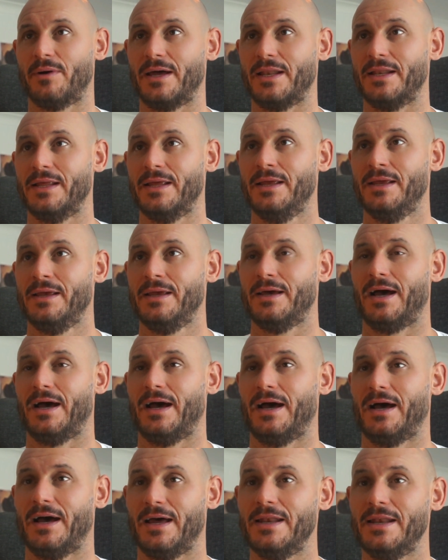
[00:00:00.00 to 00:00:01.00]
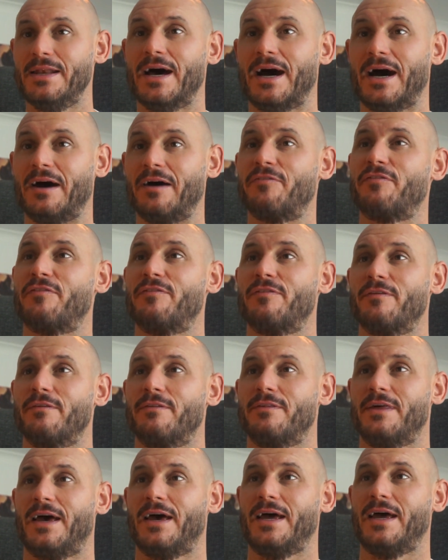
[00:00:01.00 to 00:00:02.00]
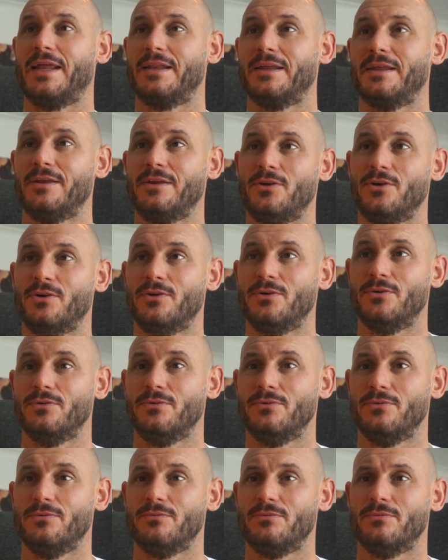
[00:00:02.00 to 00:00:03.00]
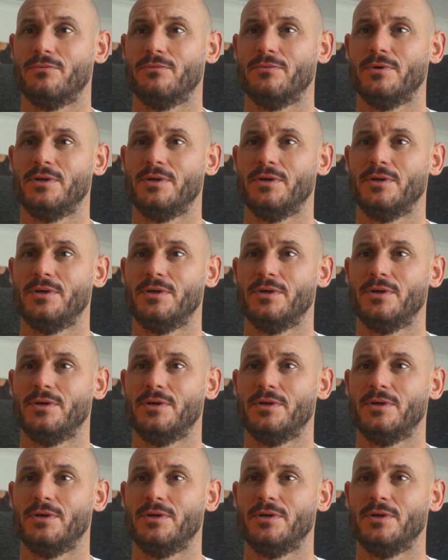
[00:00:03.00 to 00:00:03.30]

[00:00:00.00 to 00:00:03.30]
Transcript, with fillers: but enough that that you